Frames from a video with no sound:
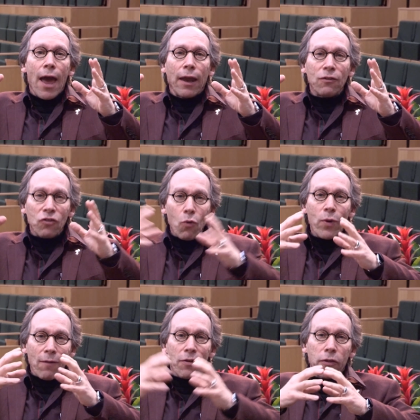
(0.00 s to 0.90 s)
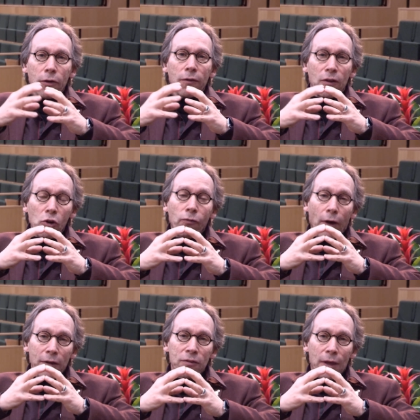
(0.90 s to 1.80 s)
And until we have a theory that
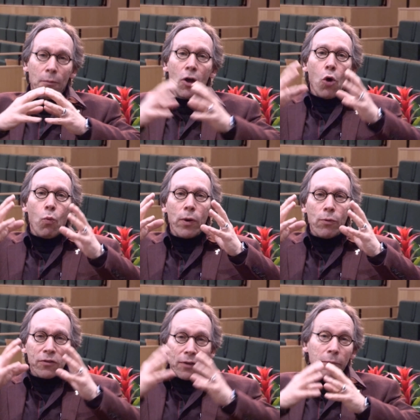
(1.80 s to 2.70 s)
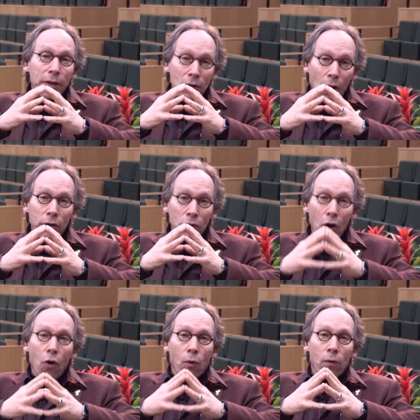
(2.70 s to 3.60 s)
unifies them, we will simply not
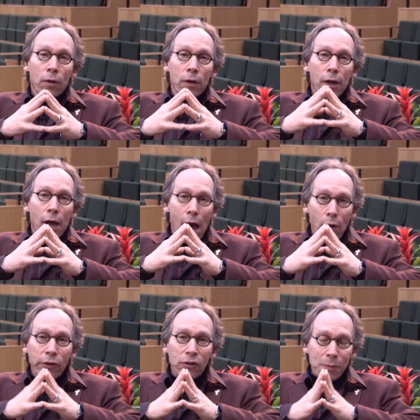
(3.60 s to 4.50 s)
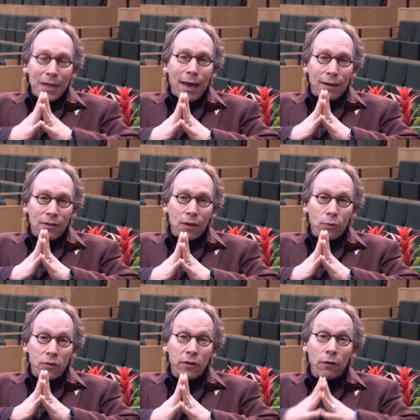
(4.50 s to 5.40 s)
know how things began at t
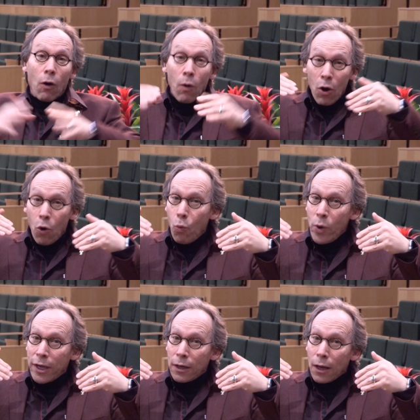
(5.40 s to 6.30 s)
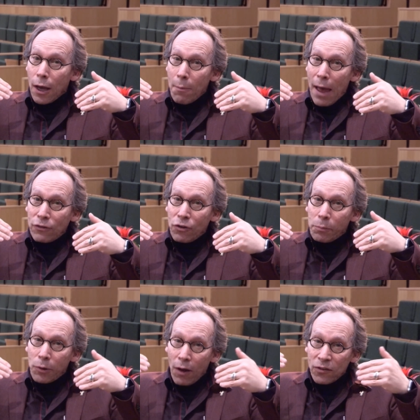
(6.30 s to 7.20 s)
equals zero we can imagine
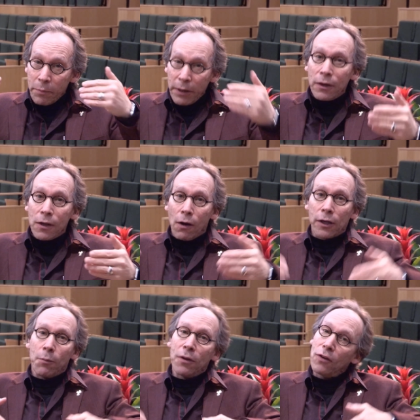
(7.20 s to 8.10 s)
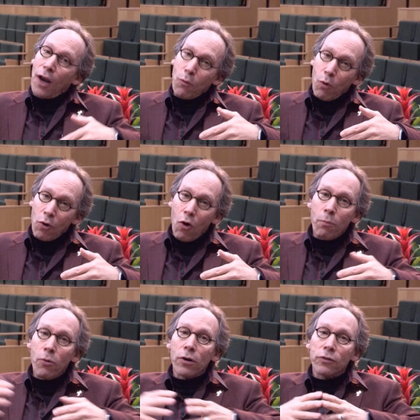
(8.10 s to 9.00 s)
plausibility arguments, and I wrote a whole
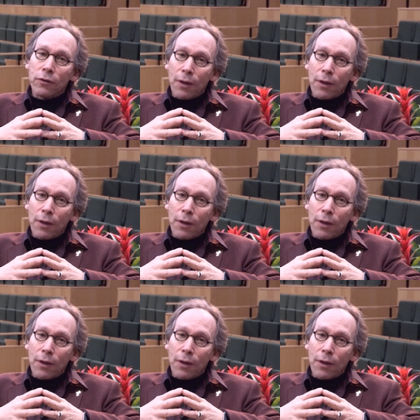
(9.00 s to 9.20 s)
book to